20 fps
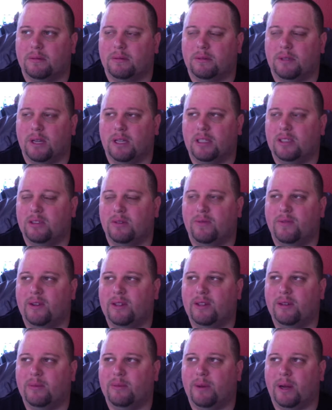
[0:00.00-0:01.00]
i just don't
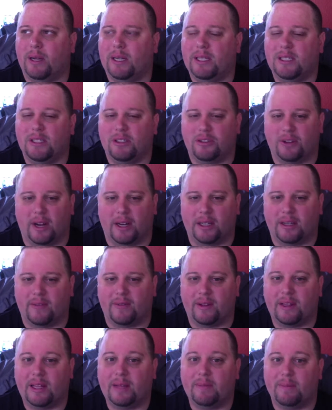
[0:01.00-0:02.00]
find their bodies attractive
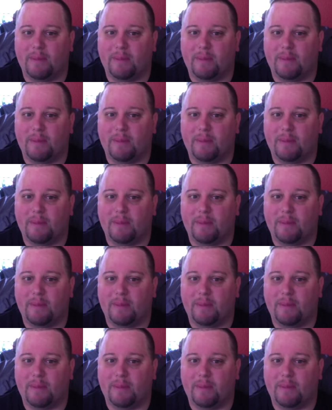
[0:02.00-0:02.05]
i like